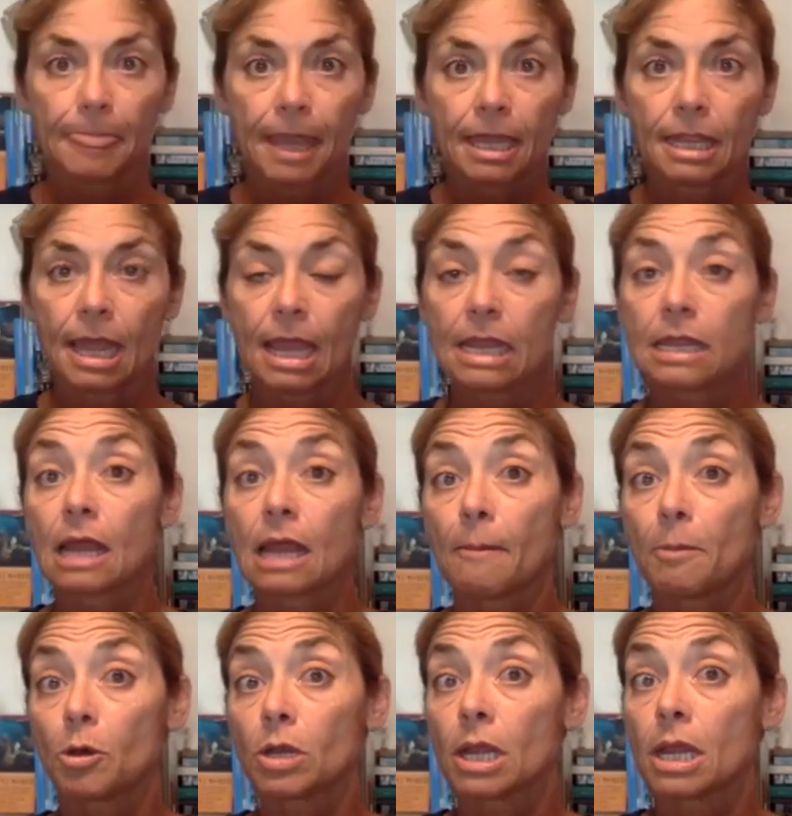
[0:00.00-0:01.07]
And I ended
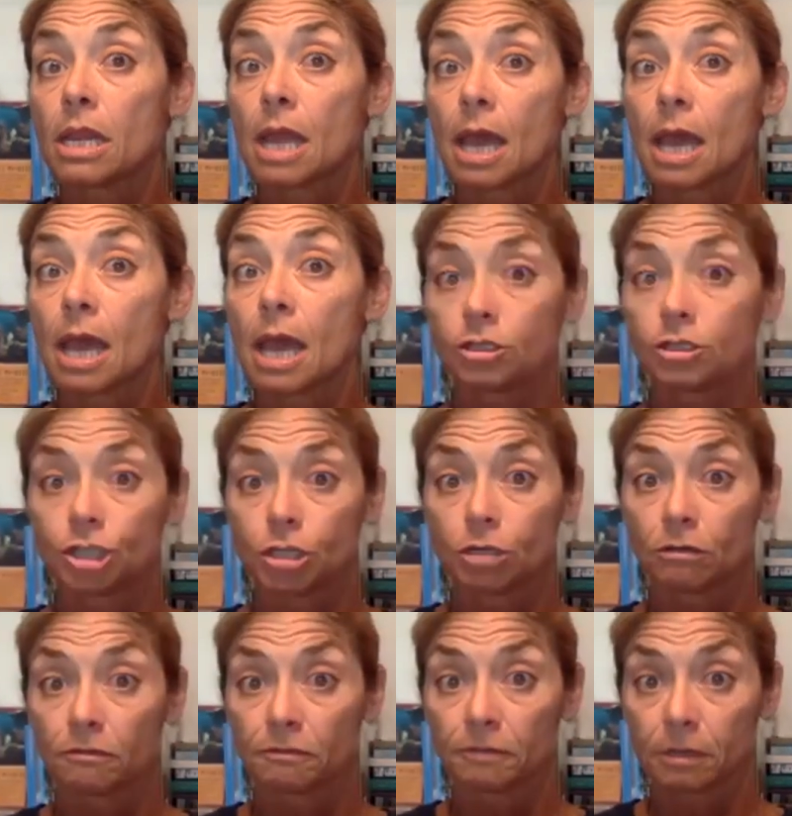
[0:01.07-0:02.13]
up on a Nat
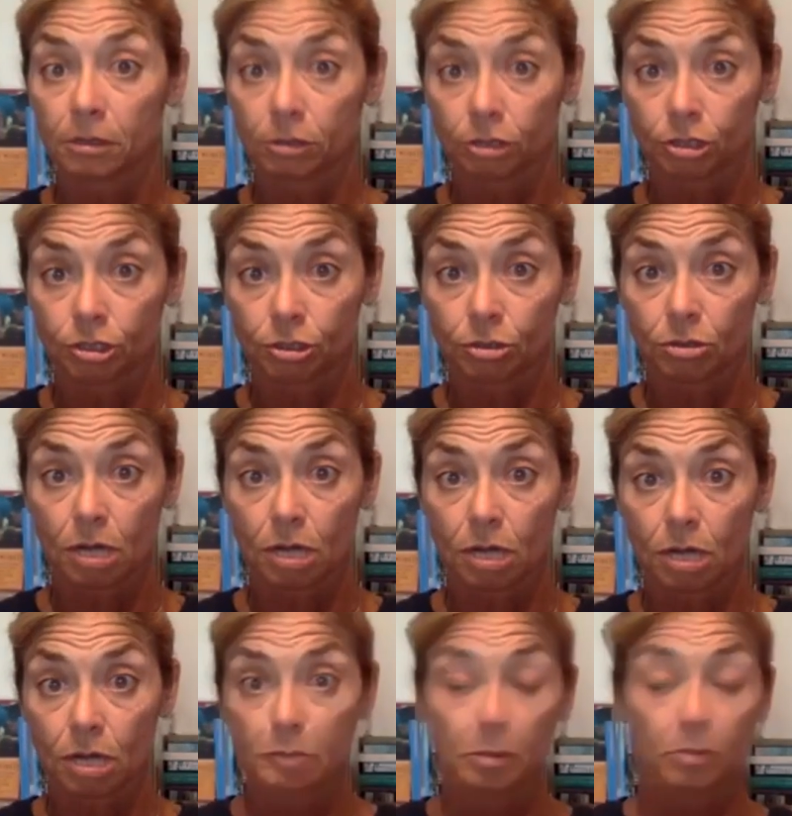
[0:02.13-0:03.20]
Geo photo shoot
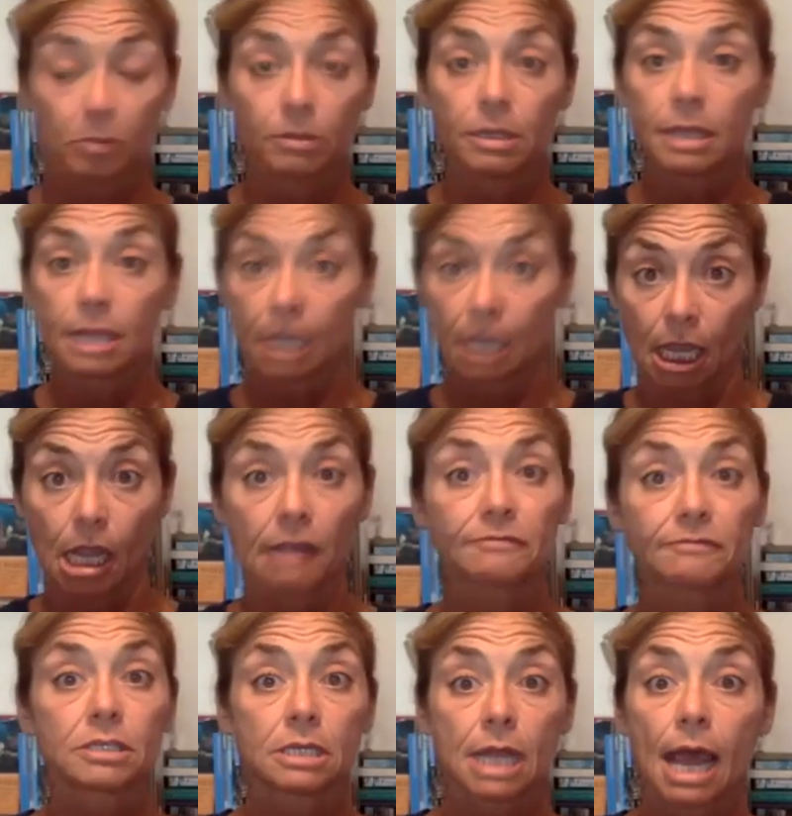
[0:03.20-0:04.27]
exploring the
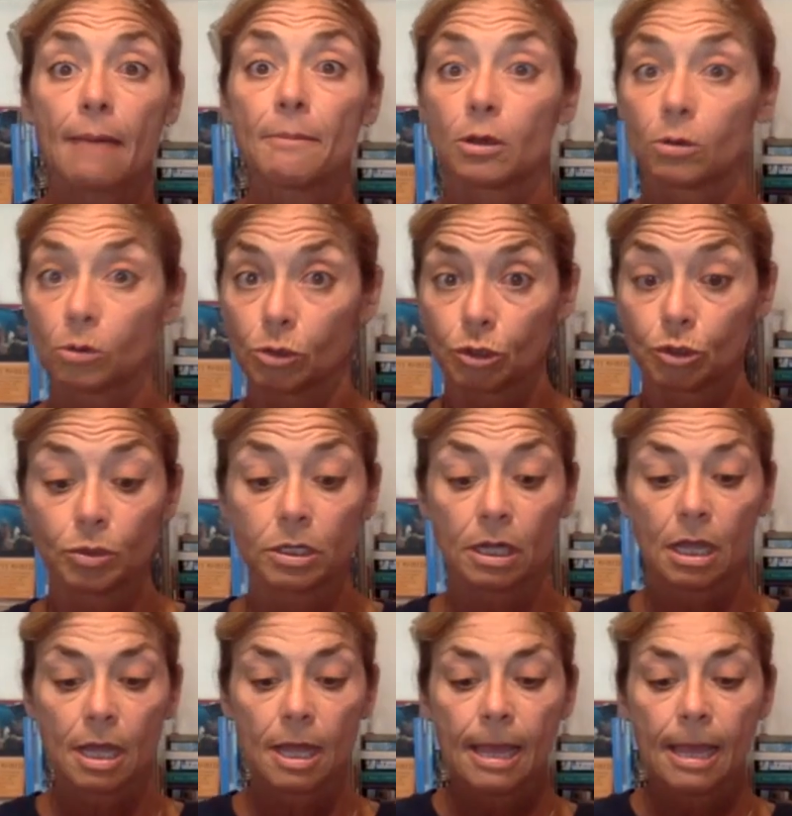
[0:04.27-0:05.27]
caves in Abaco, doing.